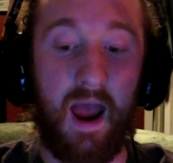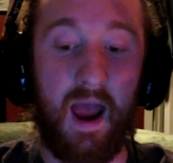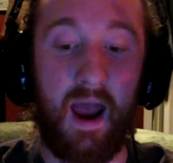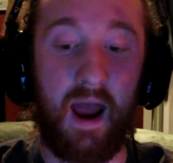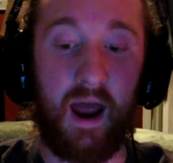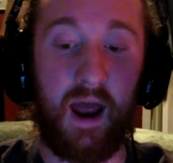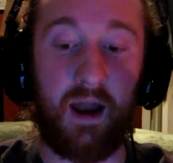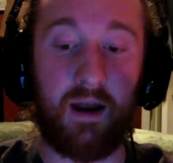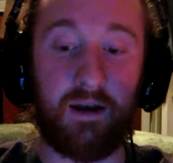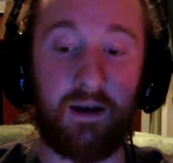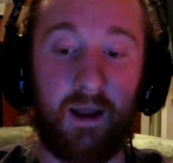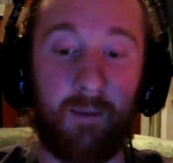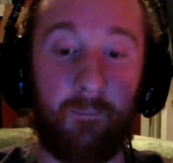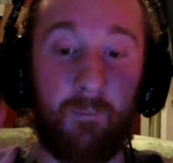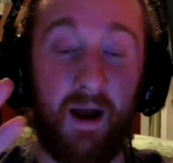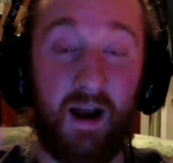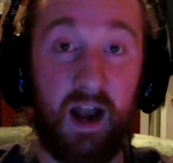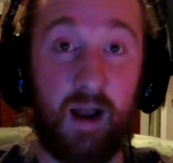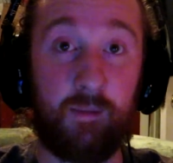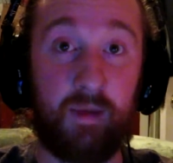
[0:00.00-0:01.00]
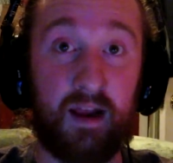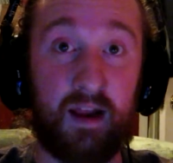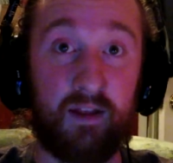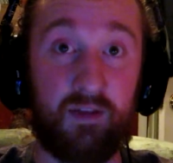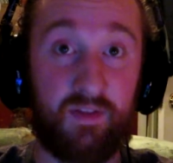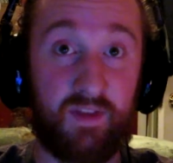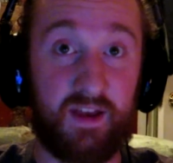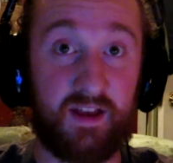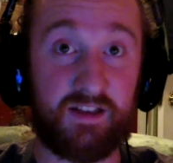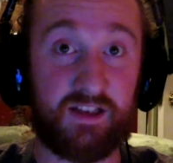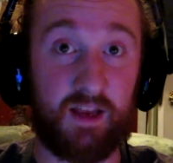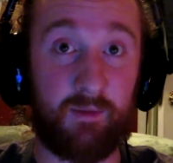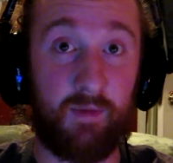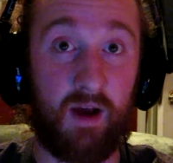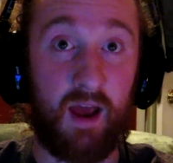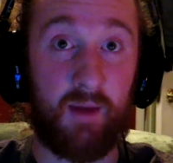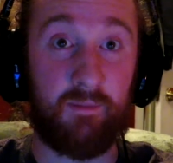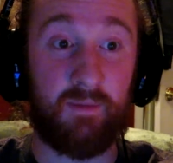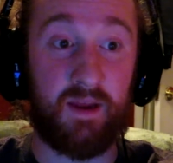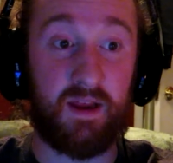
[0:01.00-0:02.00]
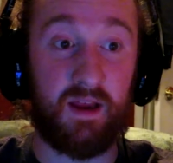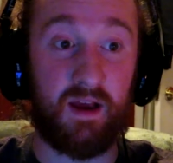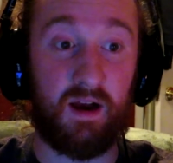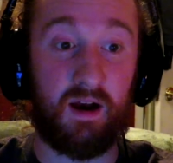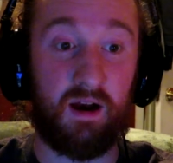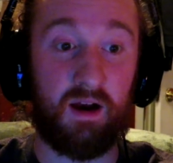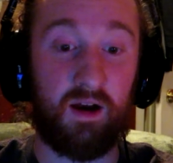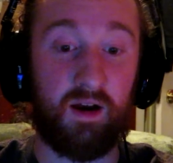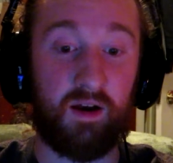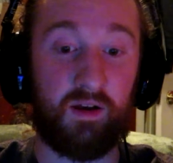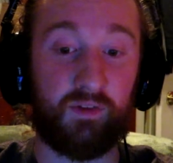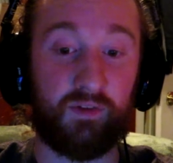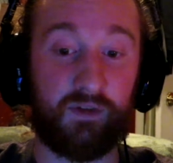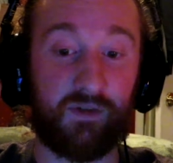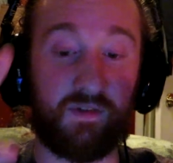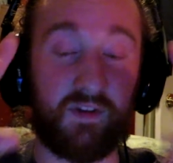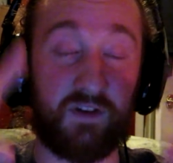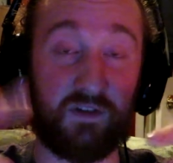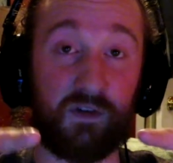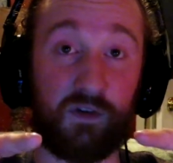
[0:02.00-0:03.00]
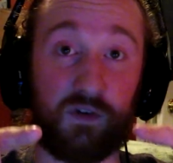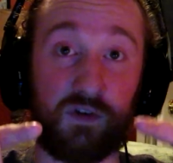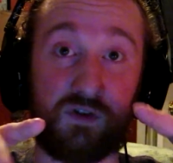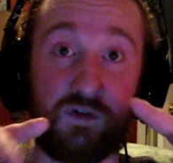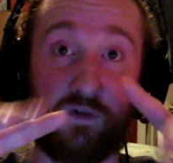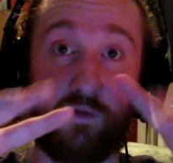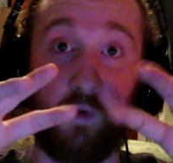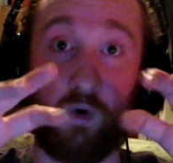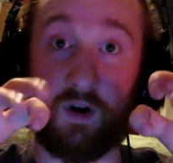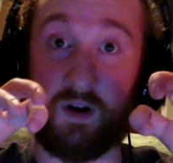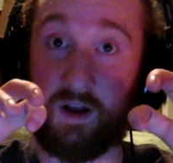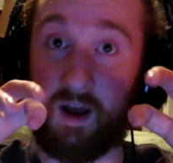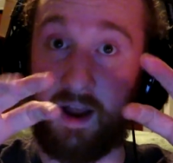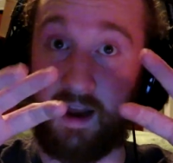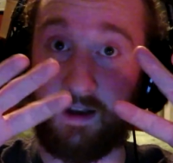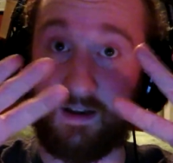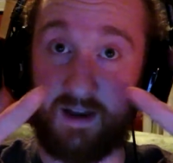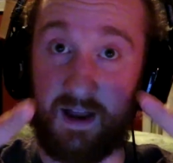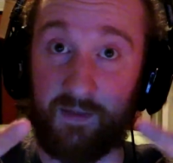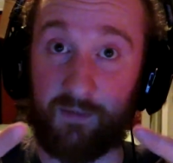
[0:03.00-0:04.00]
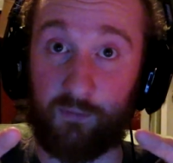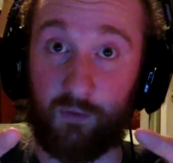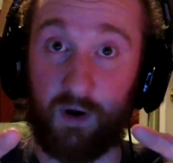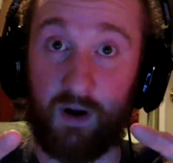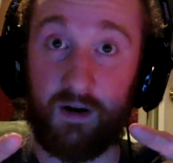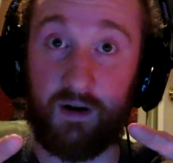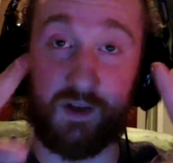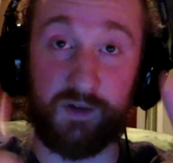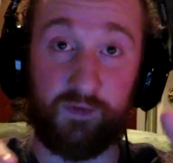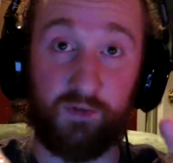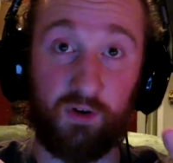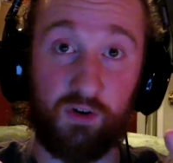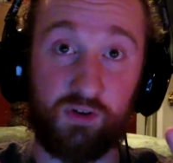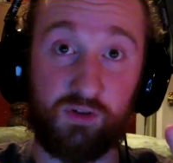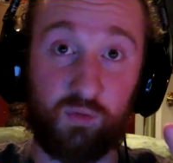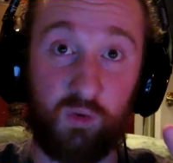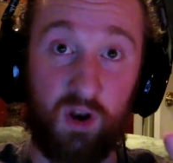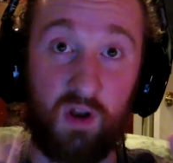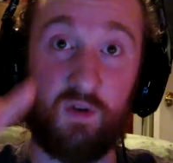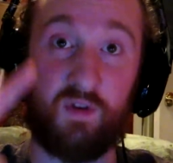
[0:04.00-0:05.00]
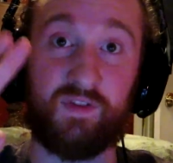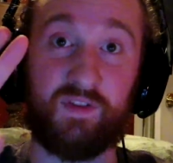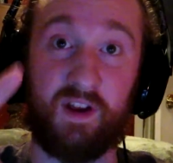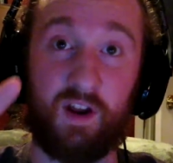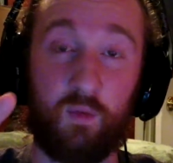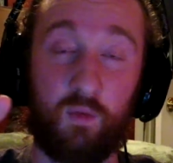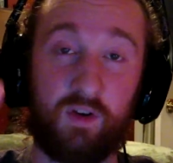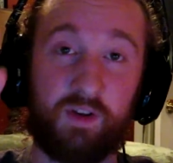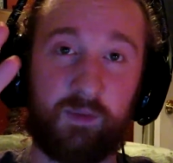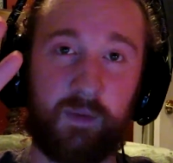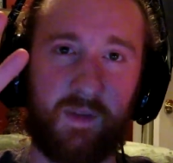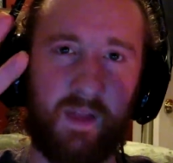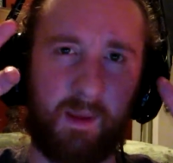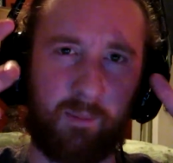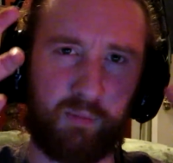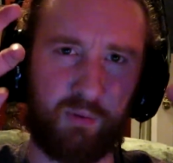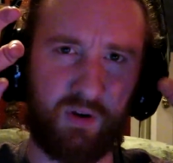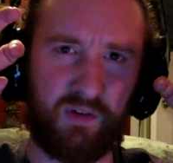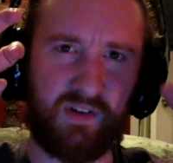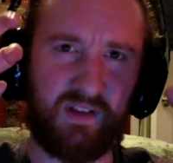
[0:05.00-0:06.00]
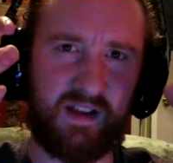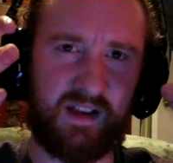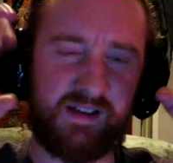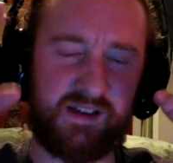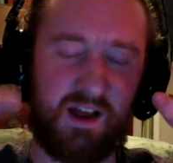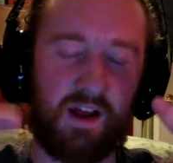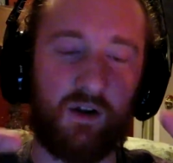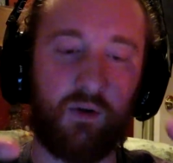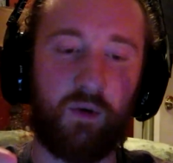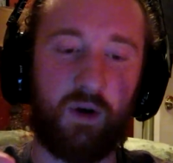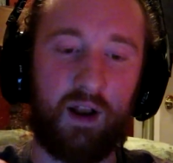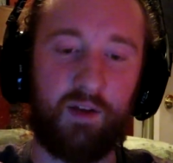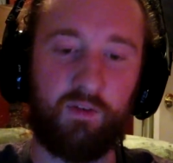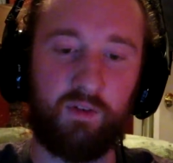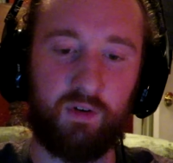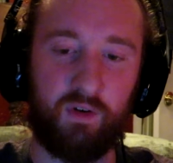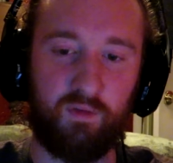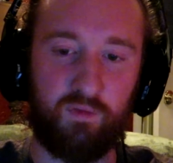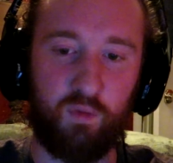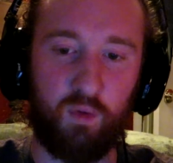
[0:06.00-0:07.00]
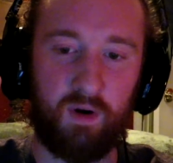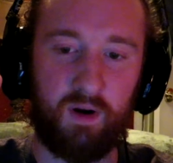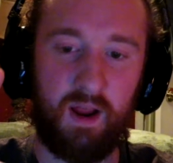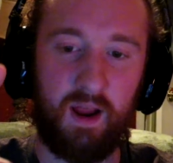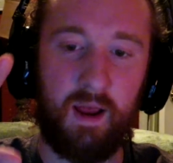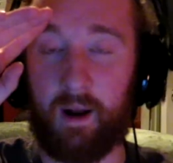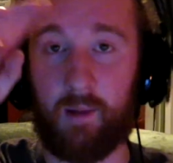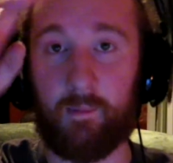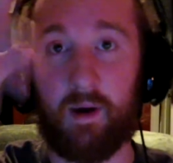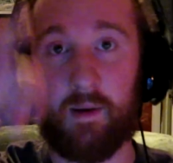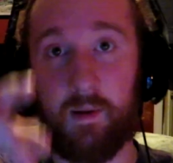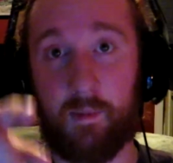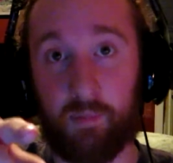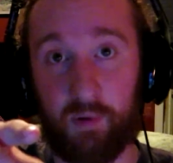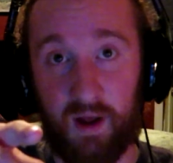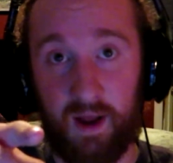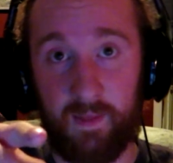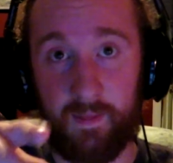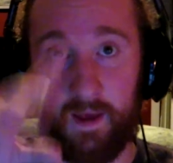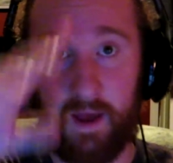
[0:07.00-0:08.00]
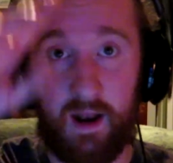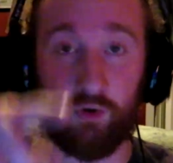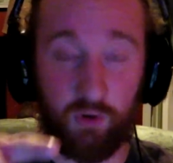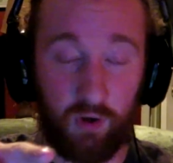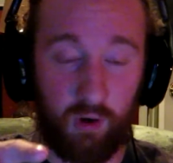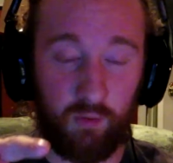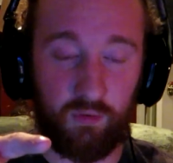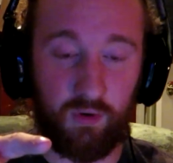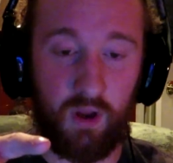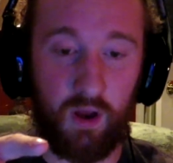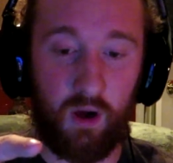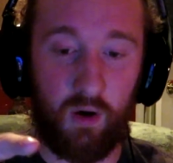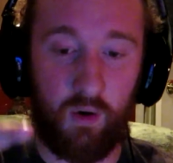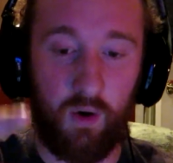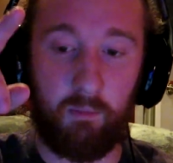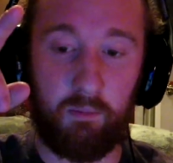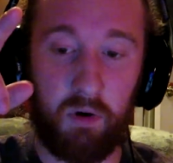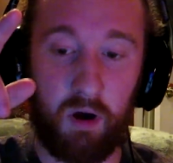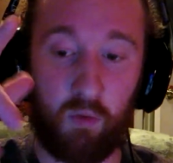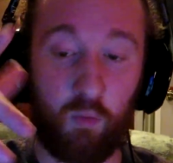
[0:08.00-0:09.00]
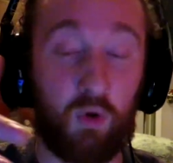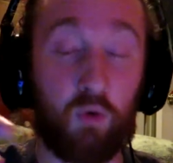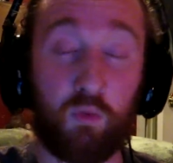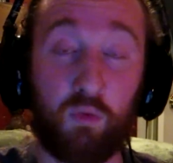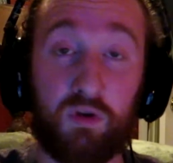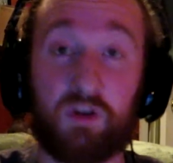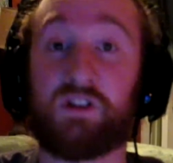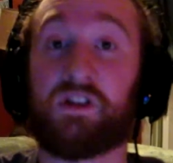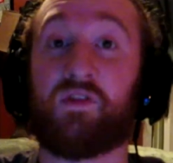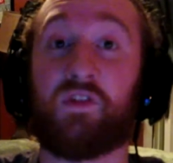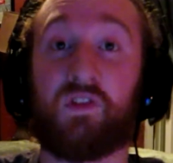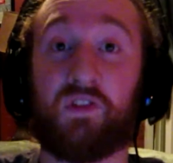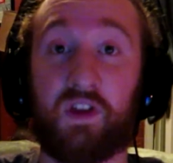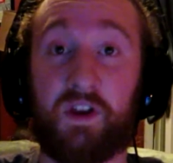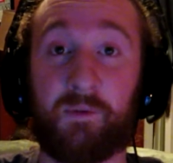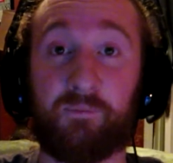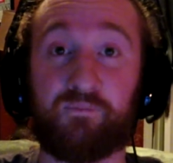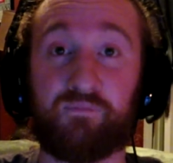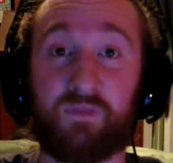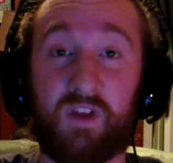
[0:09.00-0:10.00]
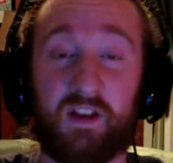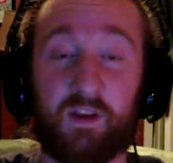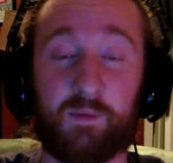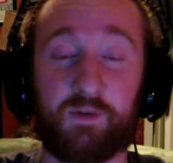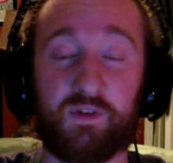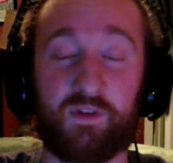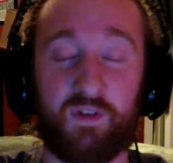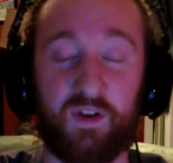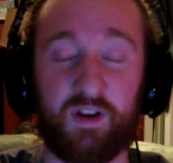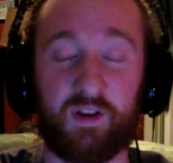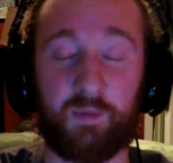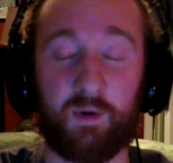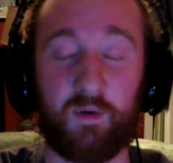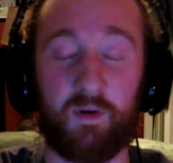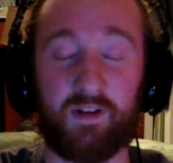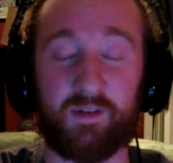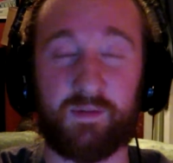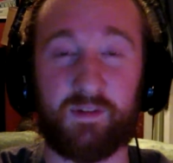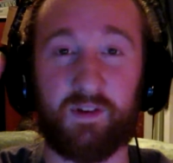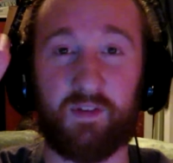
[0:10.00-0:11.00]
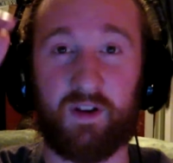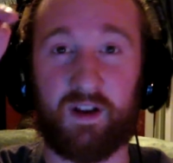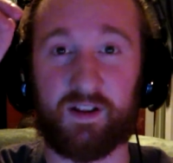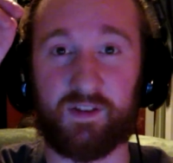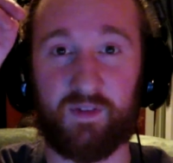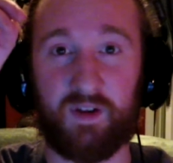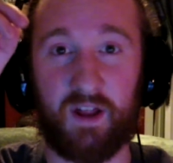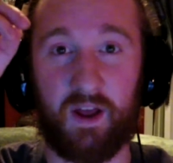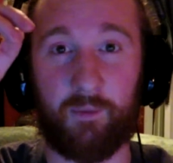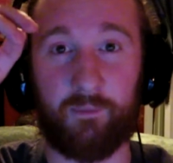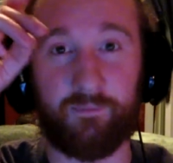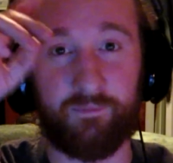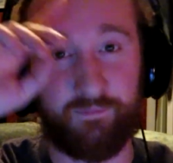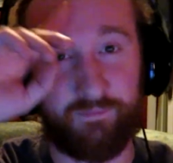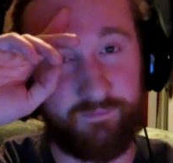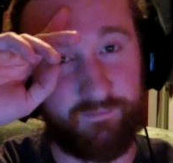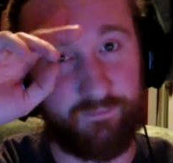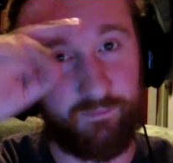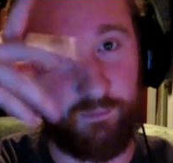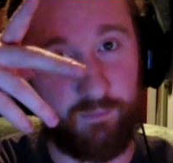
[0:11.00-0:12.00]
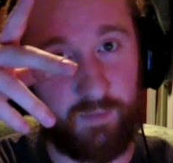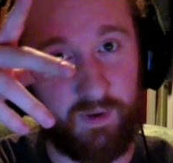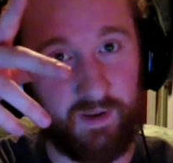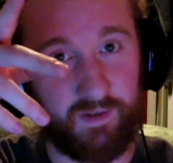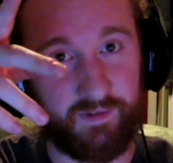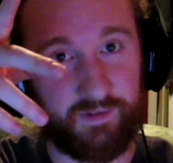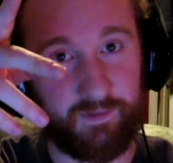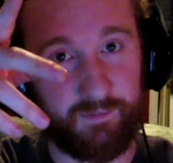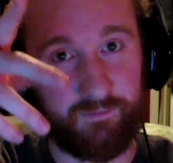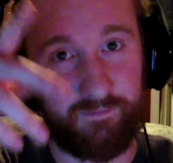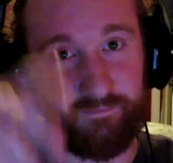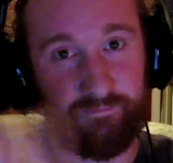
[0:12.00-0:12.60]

And it might not be this, it might be uh, Cizzorz Fortnite Death Run. His first one and his second one's been like pre-released out or whatever on Fortnite. But I might be playing that, don't know, but we'll, we'll just have to see. Guys, hope you enjoyed the video. It's been your ass. See you in the next video. Peace.